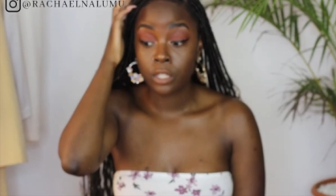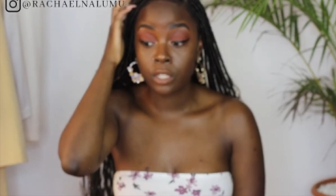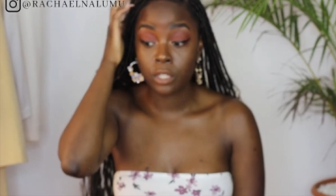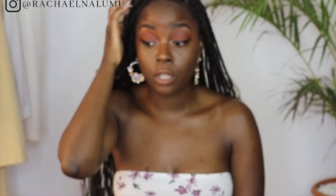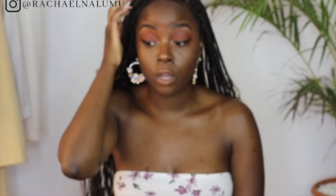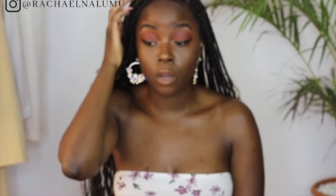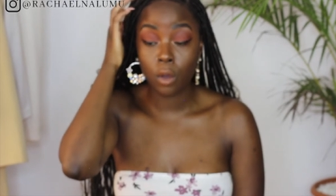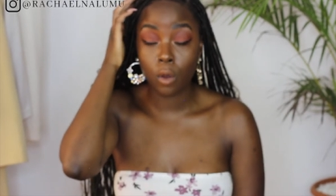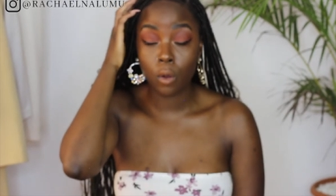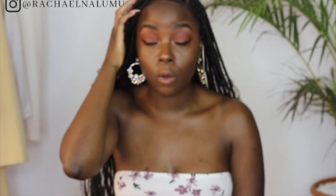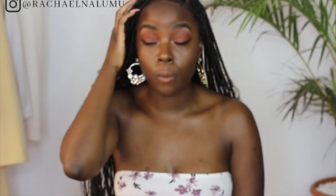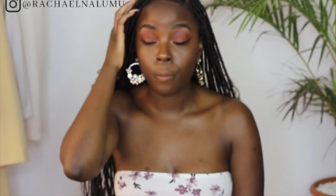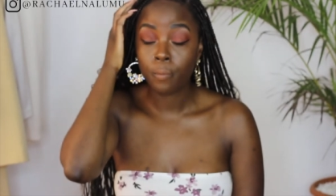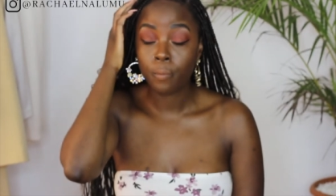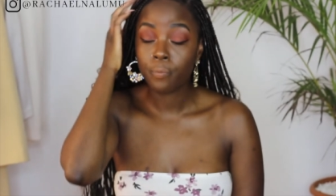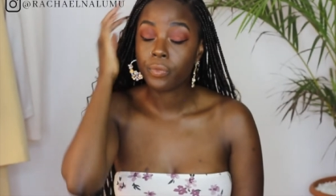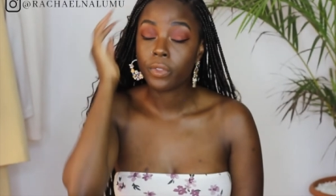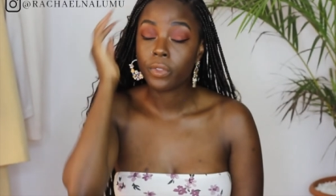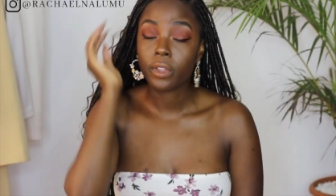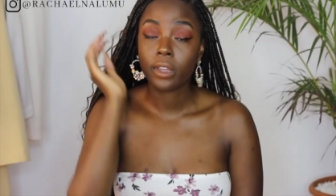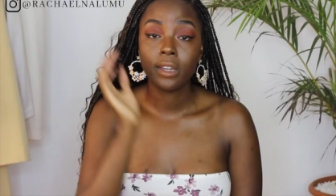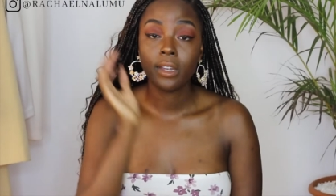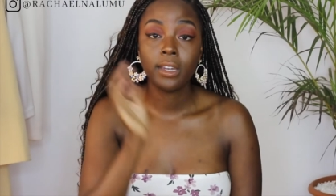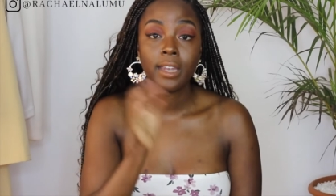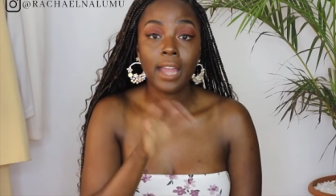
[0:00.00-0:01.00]

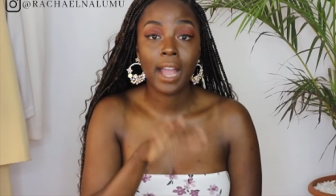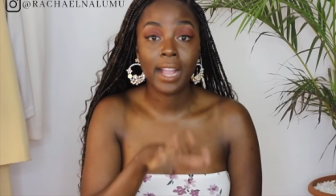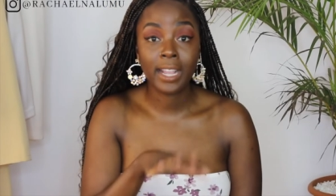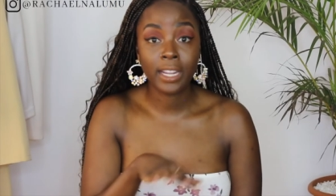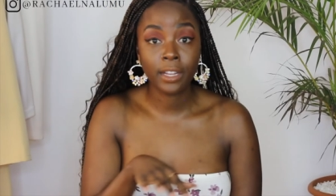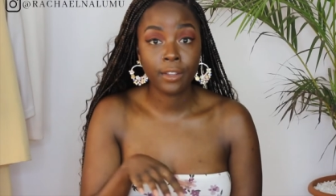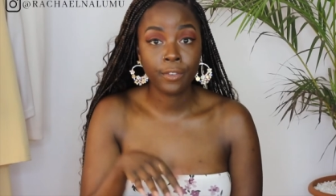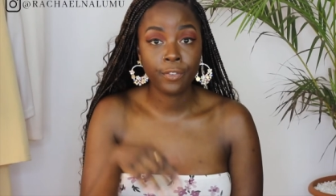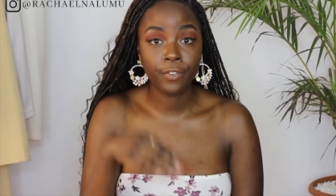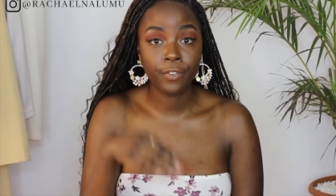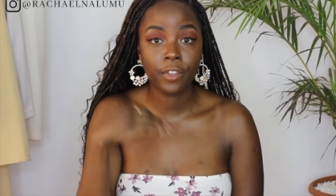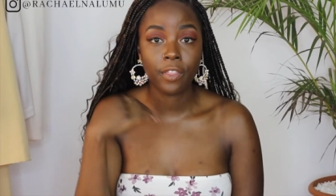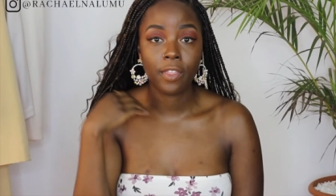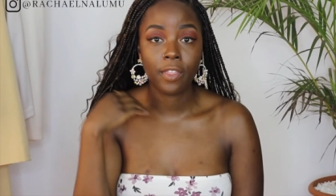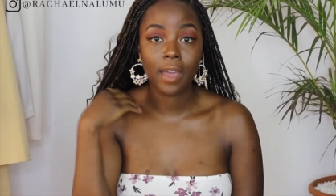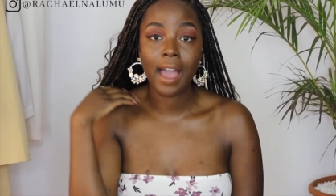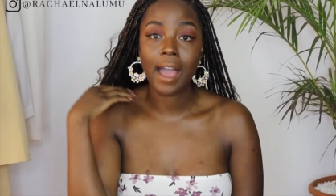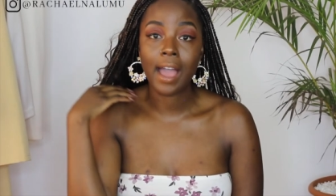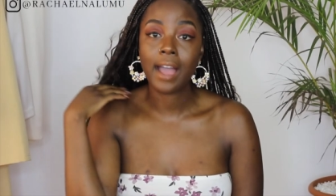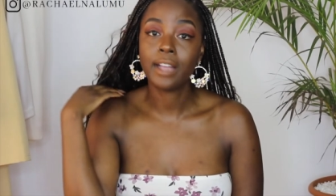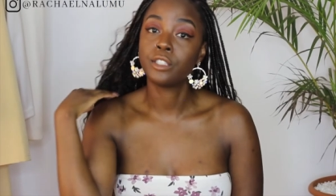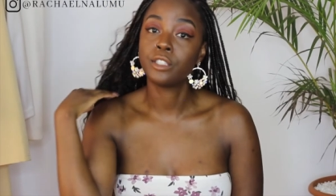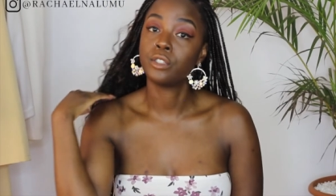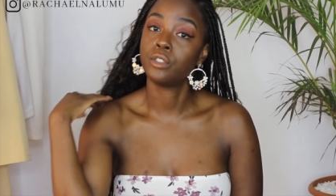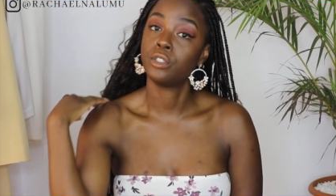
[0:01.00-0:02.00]
So negative for
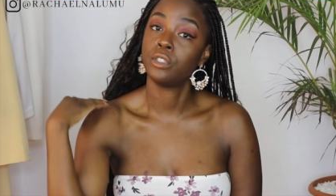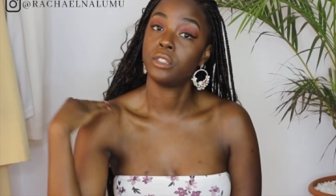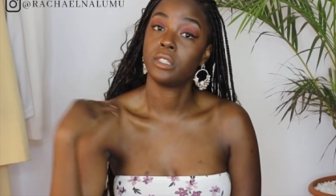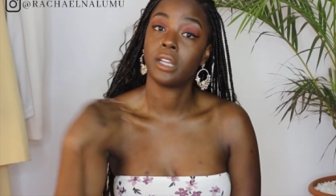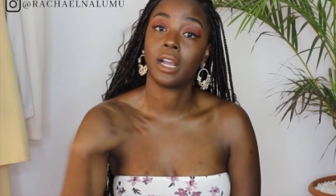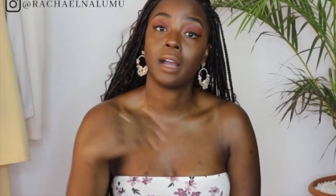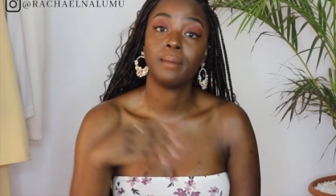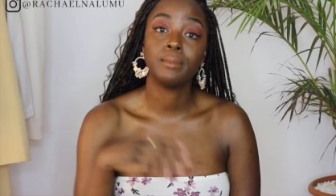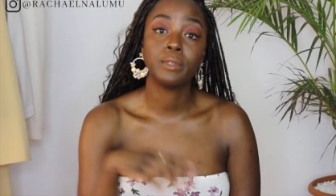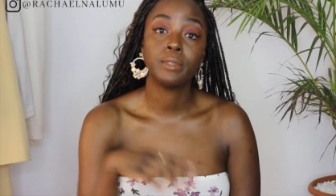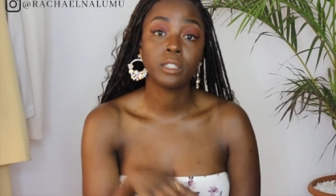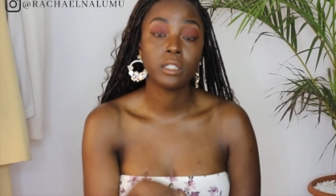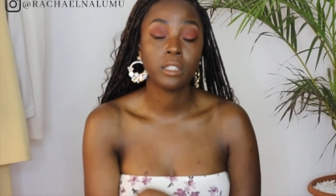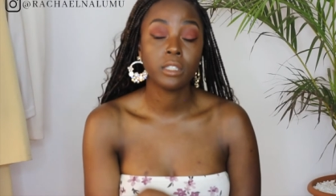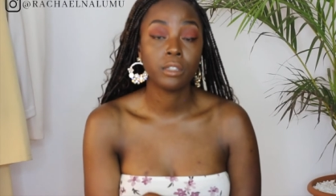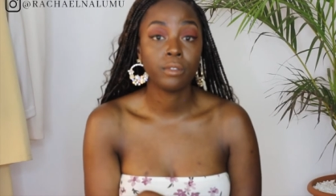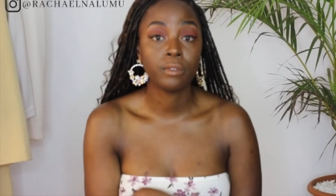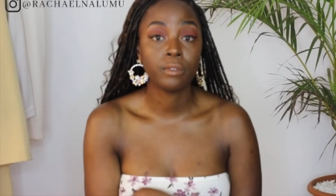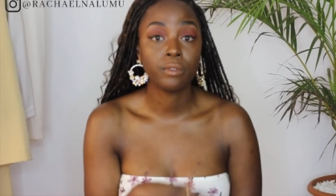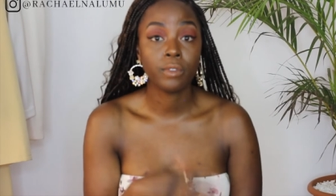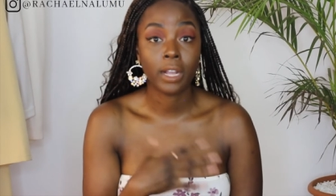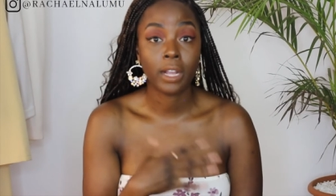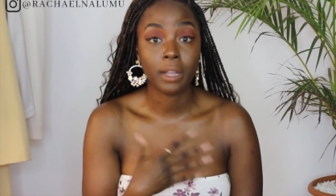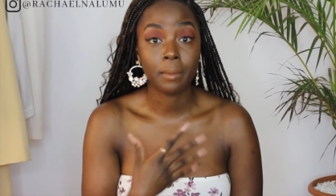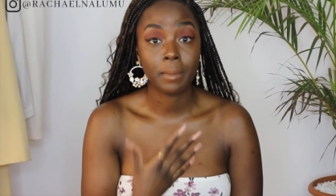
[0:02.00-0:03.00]
that. So she's like, I'm just
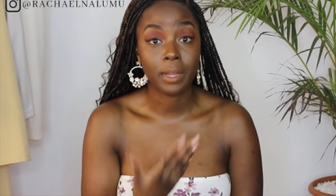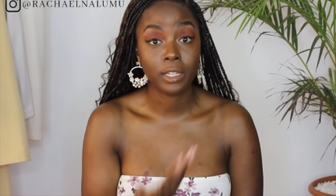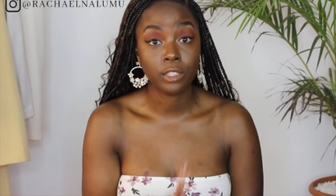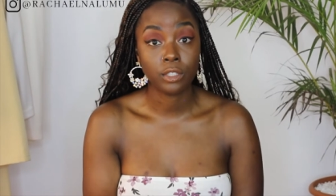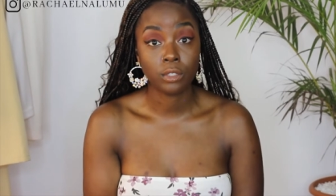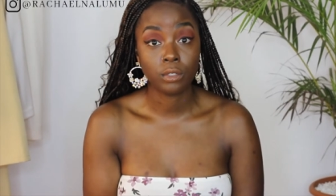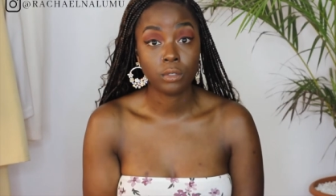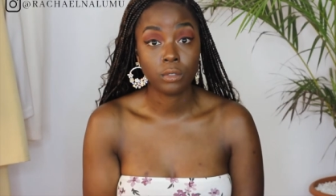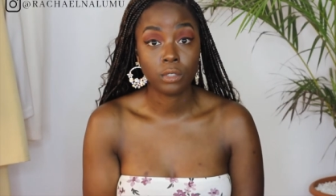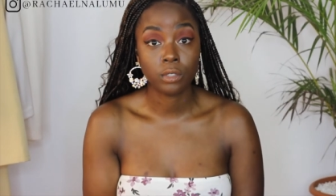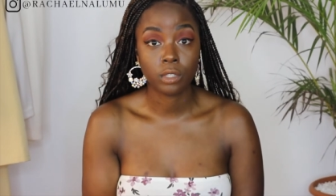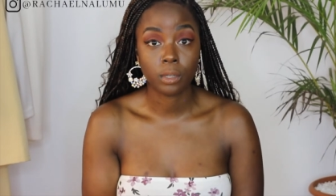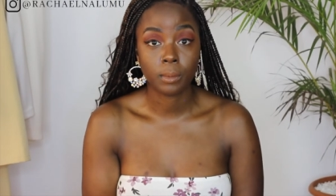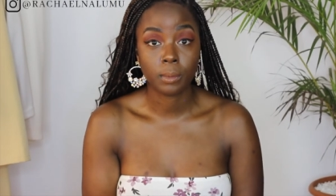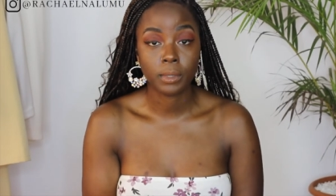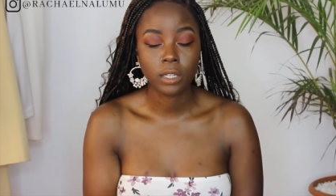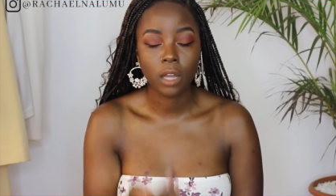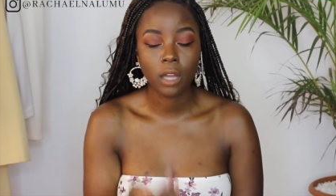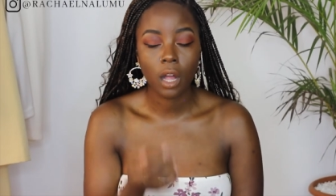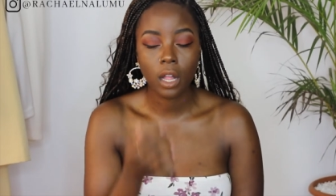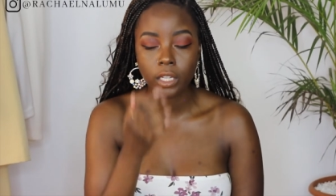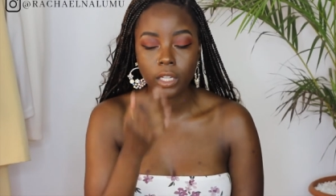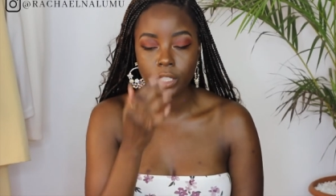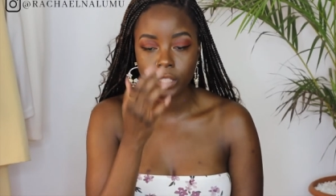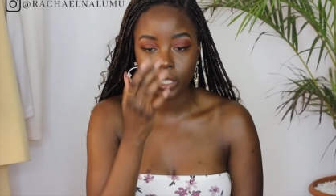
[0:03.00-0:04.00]
gonna recommend you to a
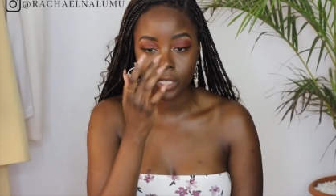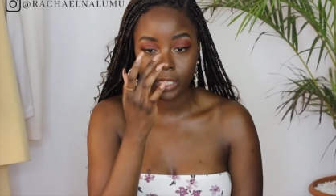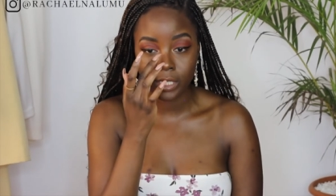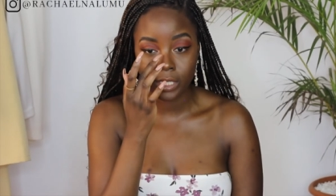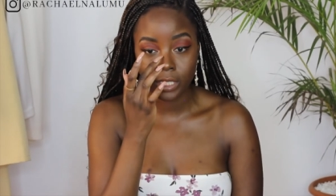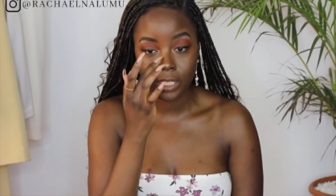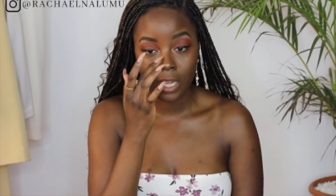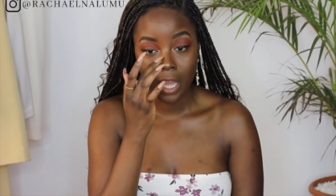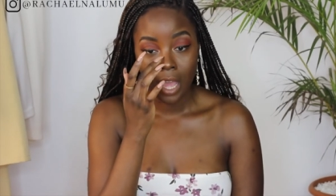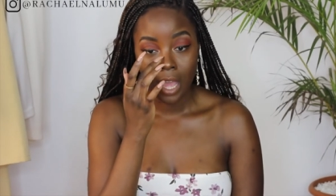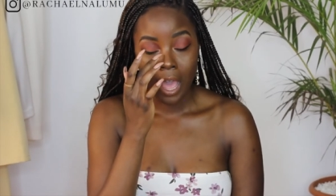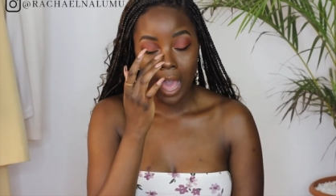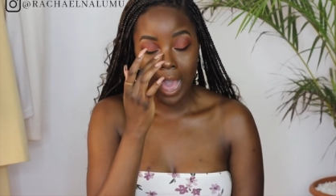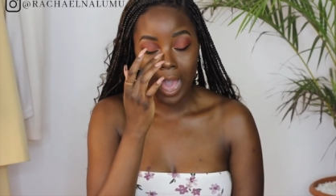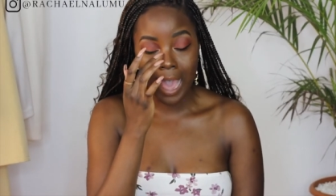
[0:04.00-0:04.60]
dermatologist.